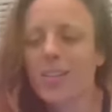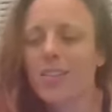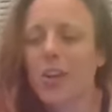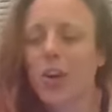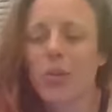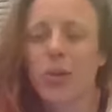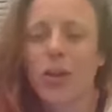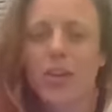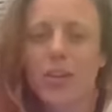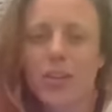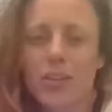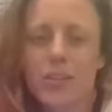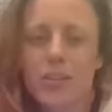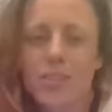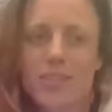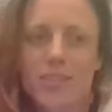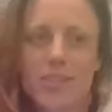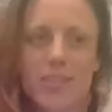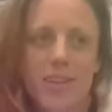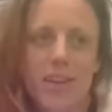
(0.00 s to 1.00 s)

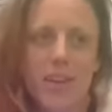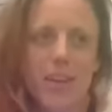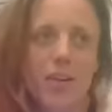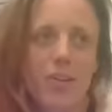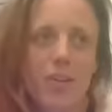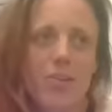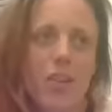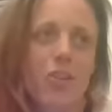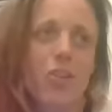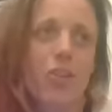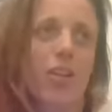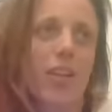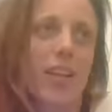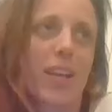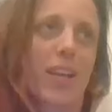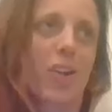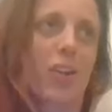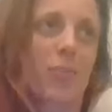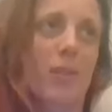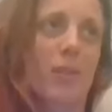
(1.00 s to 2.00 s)
coherent, and that you could
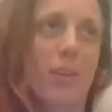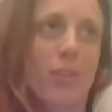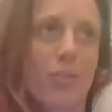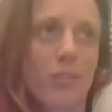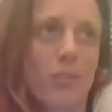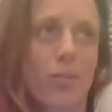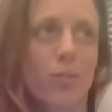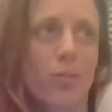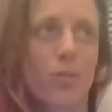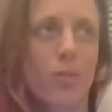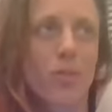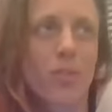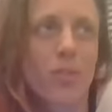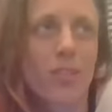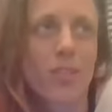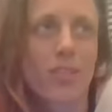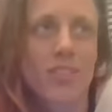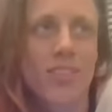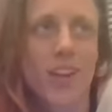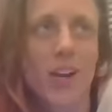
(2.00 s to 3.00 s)
hear me through
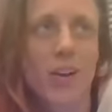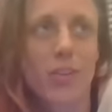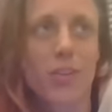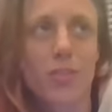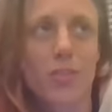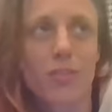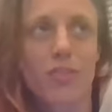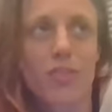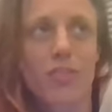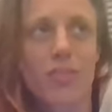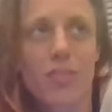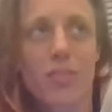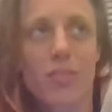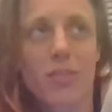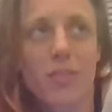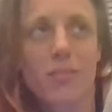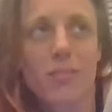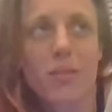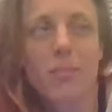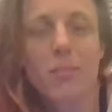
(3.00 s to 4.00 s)
the sound of
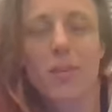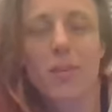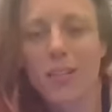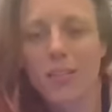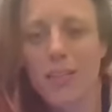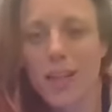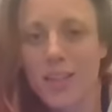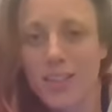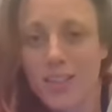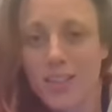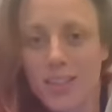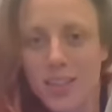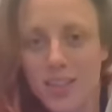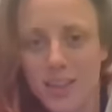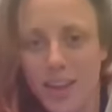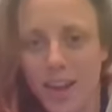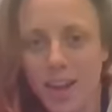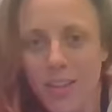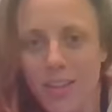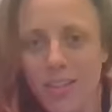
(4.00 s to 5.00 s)
me being licked to
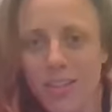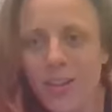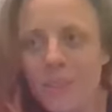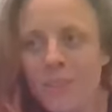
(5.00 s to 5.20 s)
death.